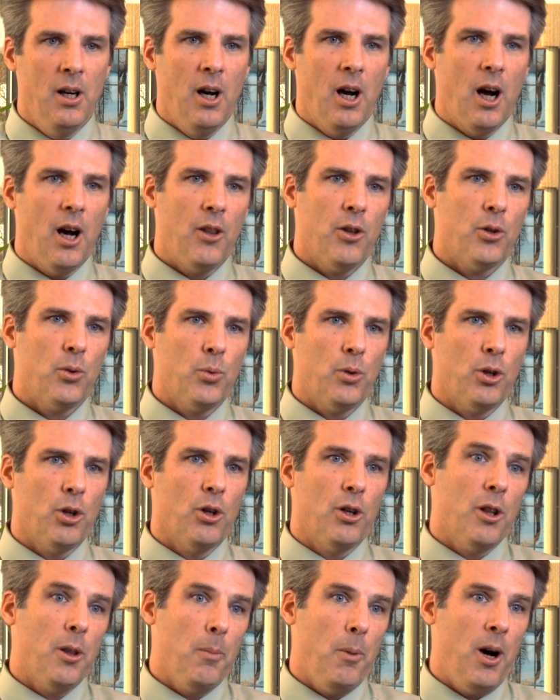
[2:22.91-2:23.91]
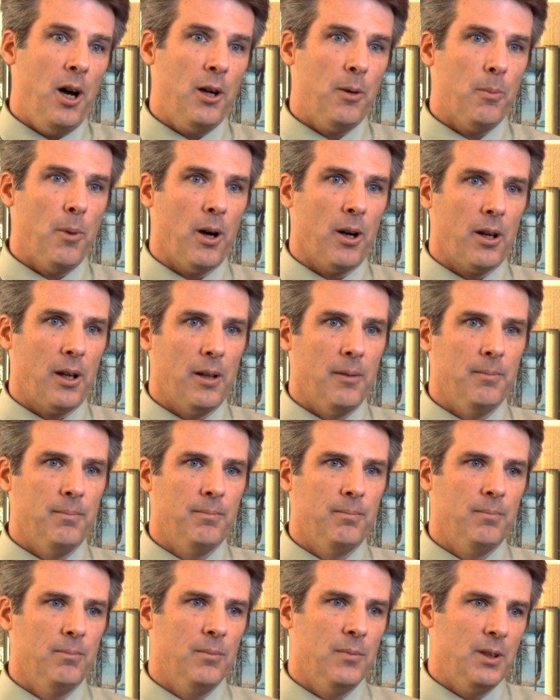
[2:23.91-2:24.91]
Others will go to the bond market.
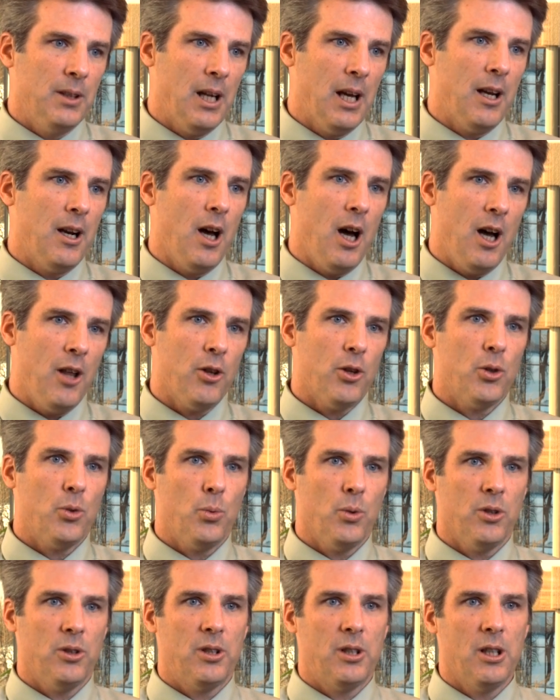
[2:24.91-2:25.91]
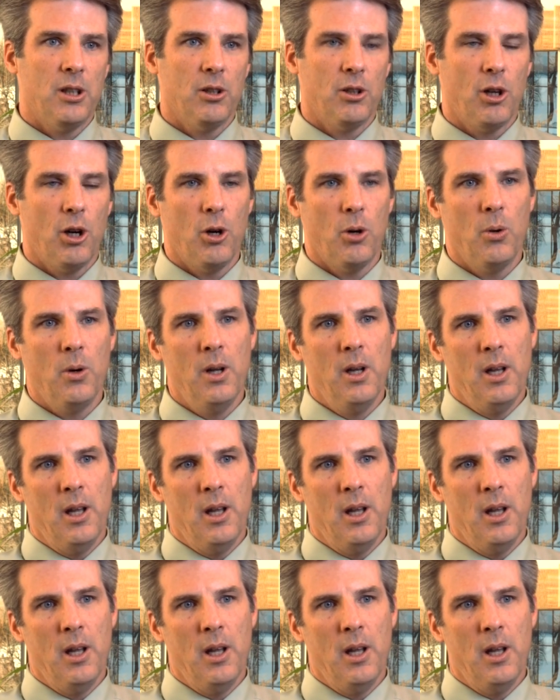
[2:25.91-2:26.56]
Yet others will still go